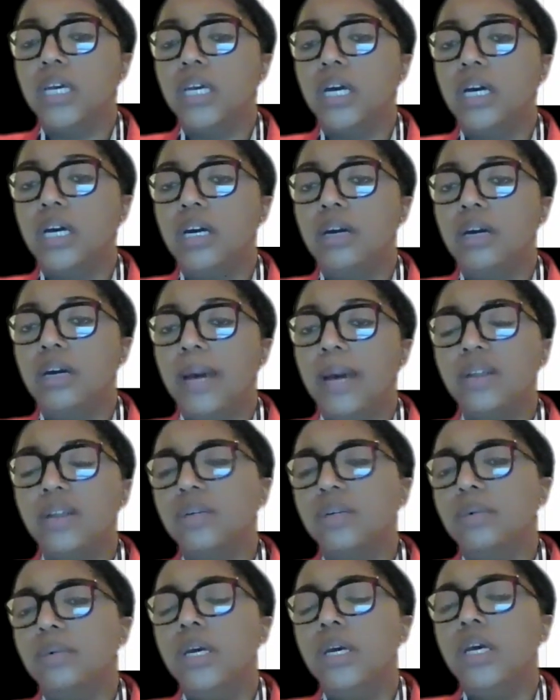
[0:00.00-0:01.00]
I
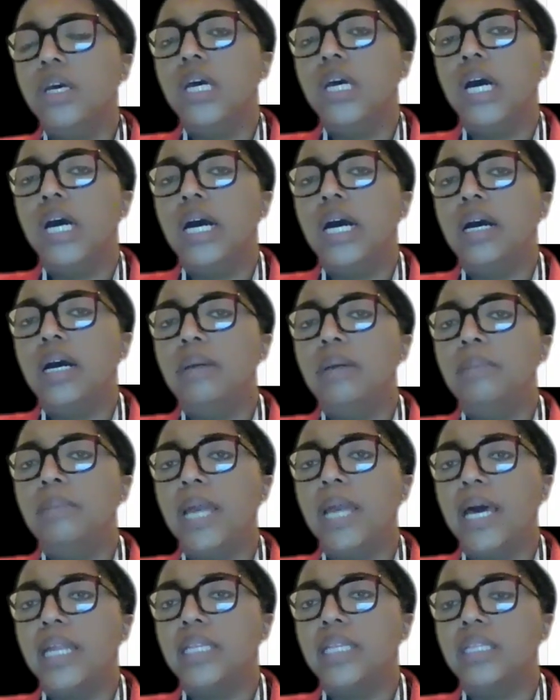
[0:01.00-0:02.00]
also
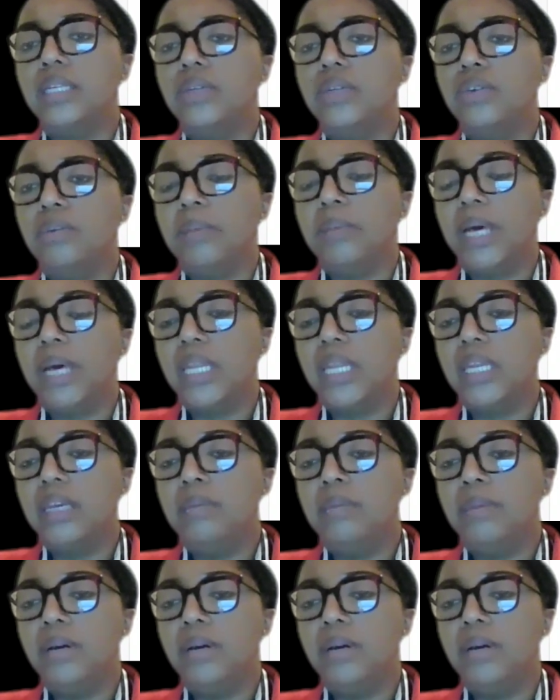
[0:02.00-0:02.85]
plotted the normality,